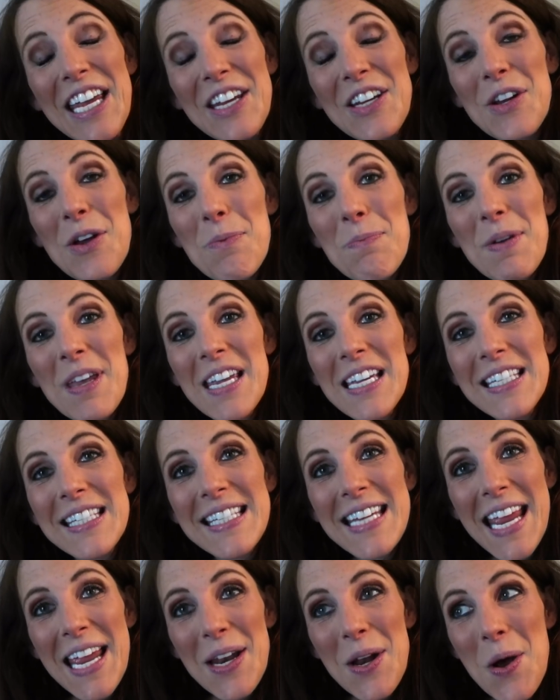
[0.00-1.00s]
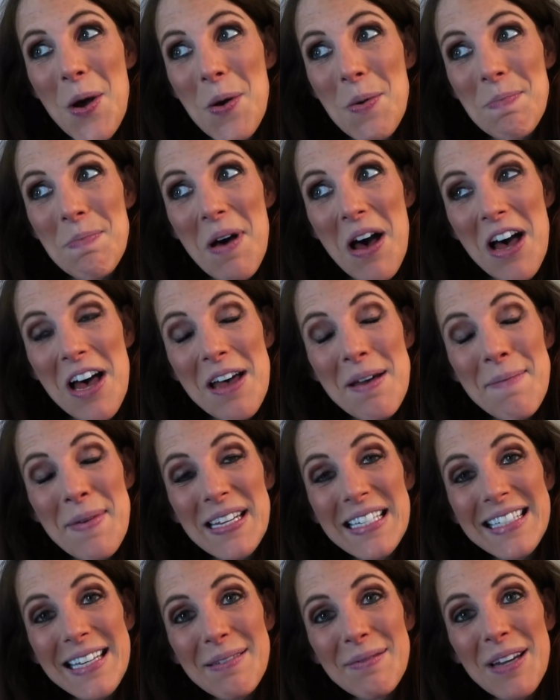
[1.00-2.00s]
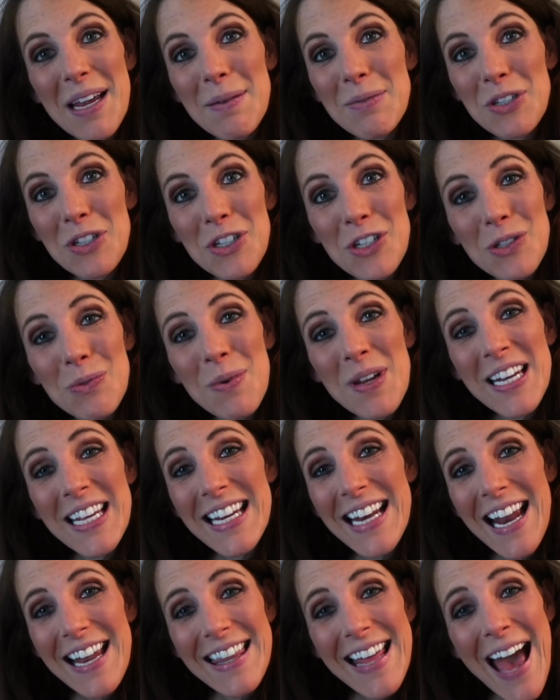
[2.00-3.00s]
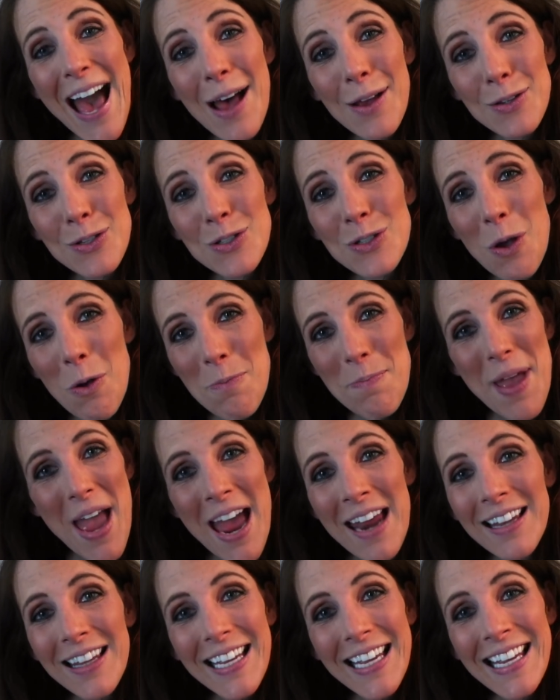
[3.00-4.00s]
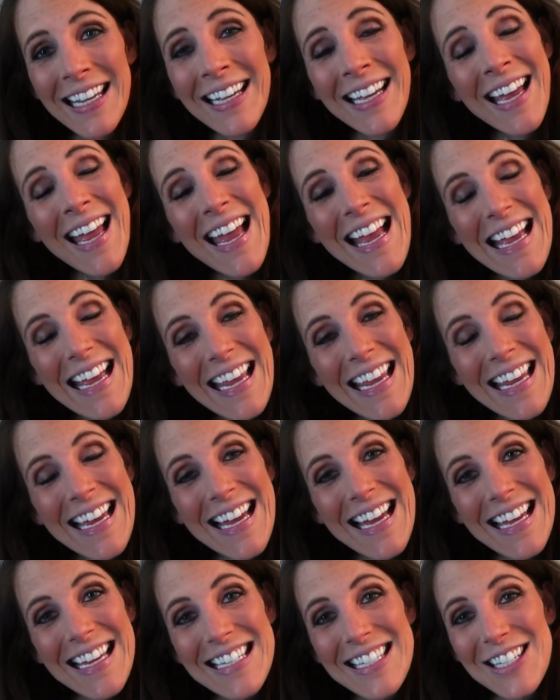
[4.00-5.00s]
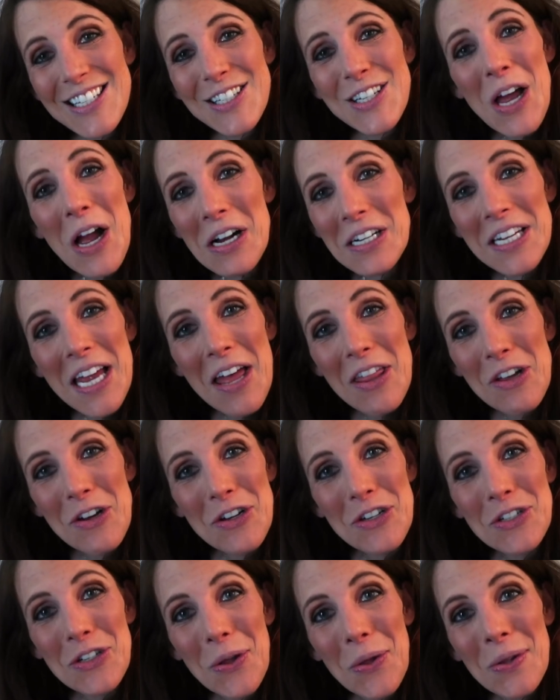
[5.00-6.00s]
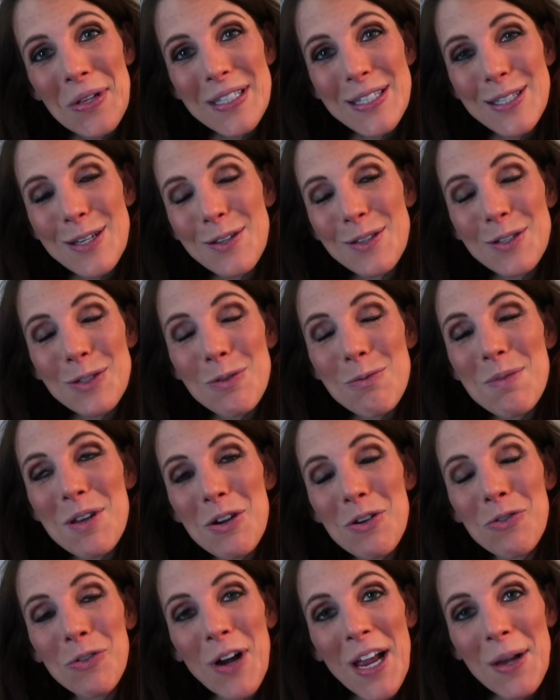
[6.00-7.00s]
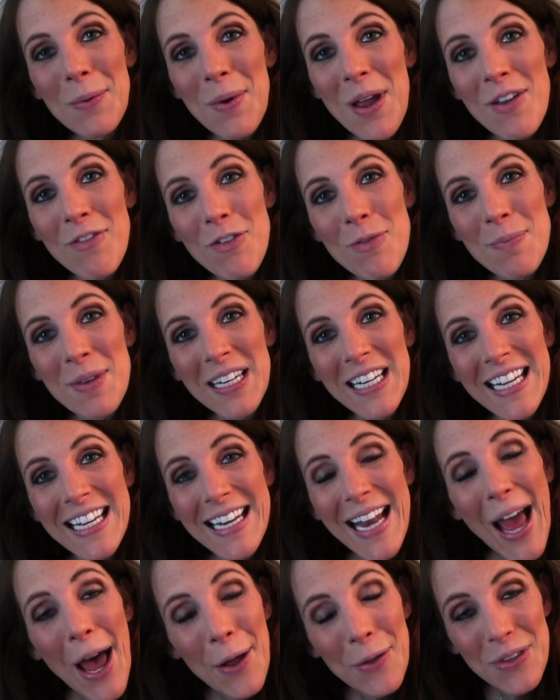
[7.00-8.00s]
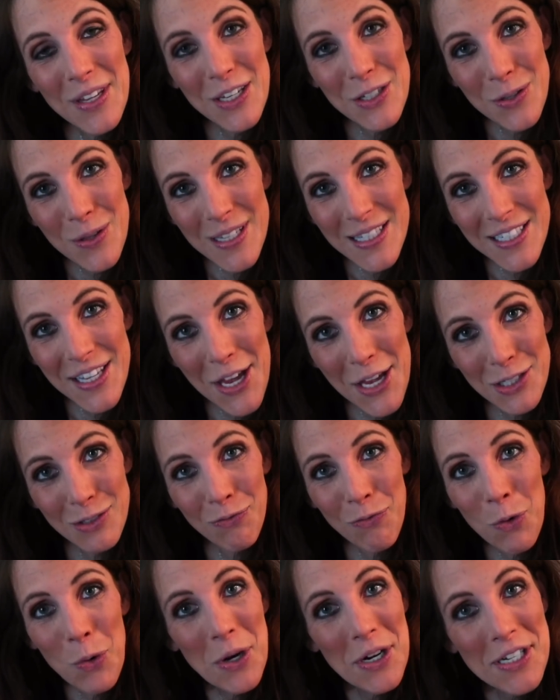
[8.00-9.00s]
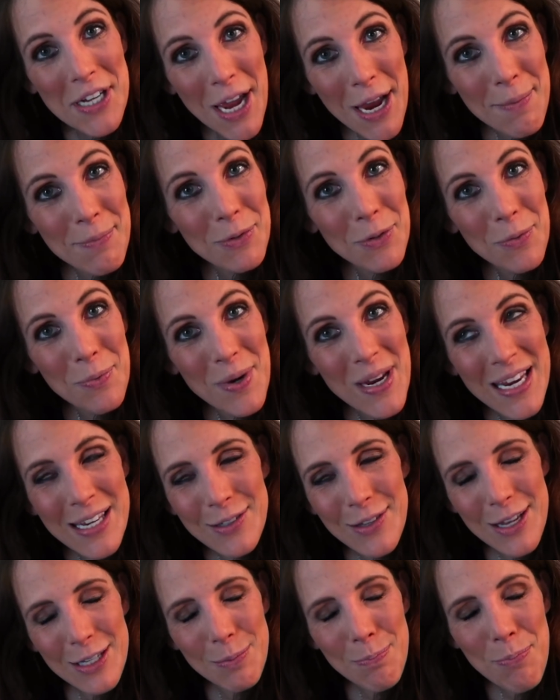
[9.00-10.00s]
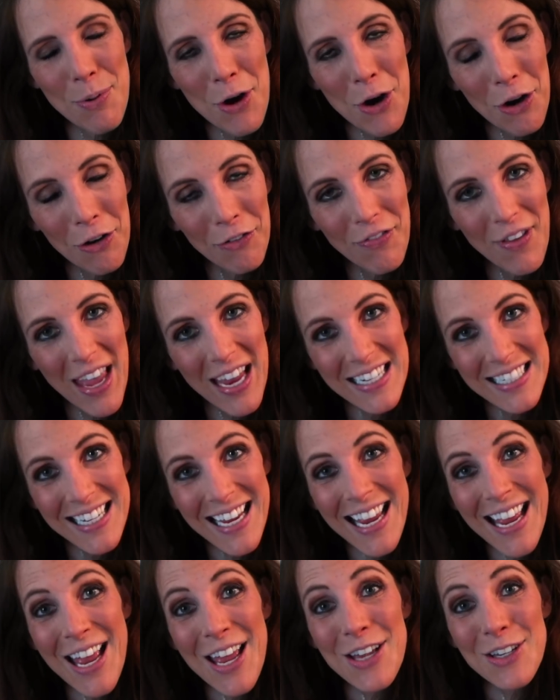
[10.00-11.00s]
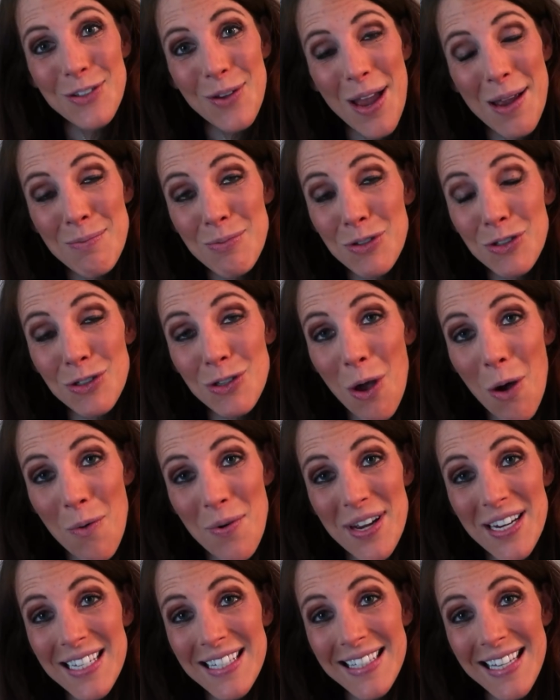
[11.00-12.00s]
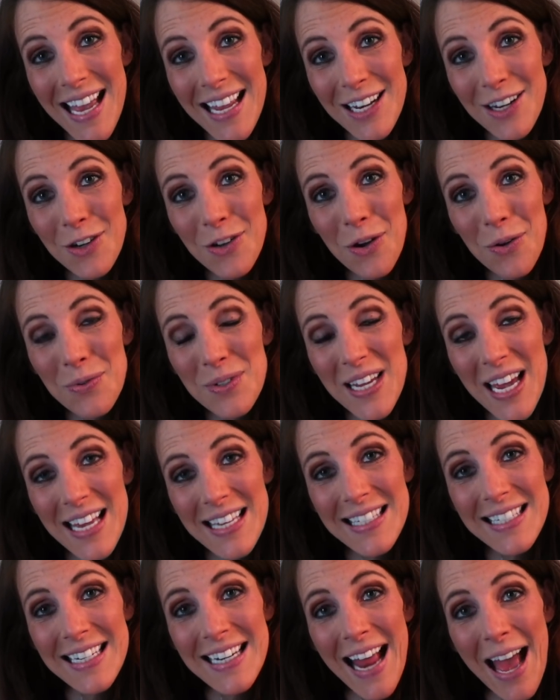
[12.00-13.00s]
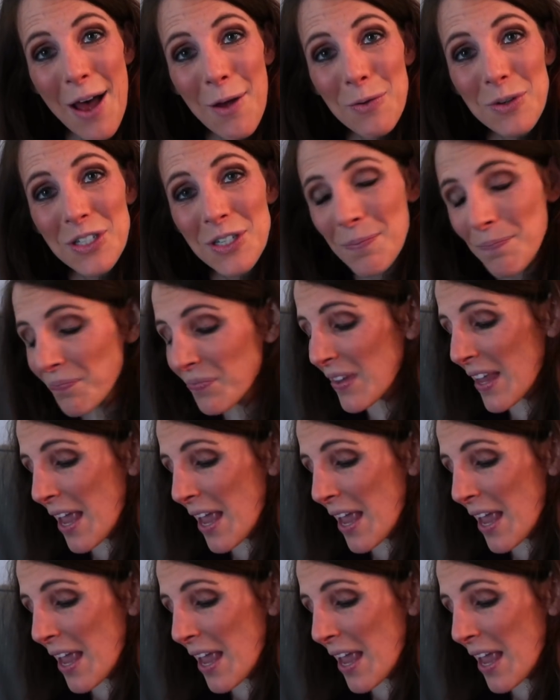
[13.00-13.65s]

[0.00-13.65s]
you know, being a stay-at-home mom, sometimes you just want to get out of the house so badly and just talk to other adults. So this will be a great way for me to get out. They do this class four times a week, so that's perfect. So I'm so excited to go test it out.